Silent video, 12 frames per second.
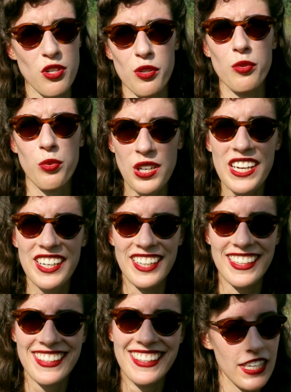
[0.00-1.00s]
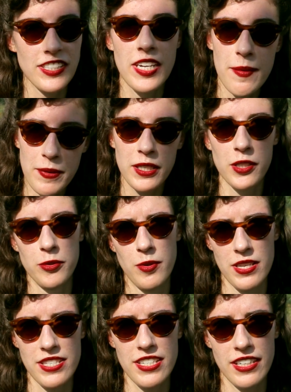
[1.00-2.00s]
so weird. The typical
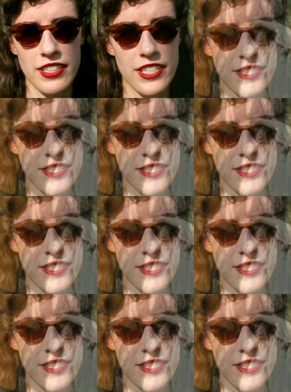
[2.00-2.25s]
ones that are